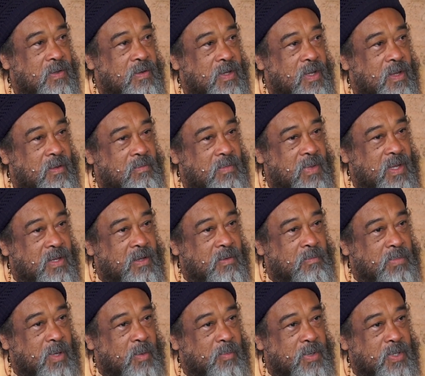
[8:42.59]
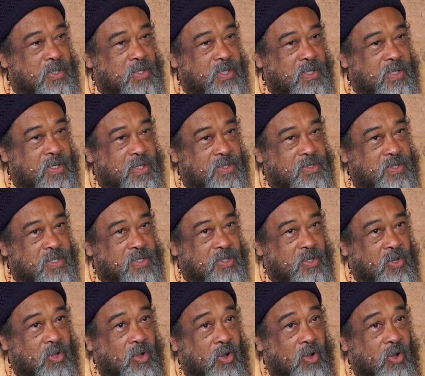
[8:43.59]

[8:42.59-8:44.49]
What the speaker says: that made Papaji, it says,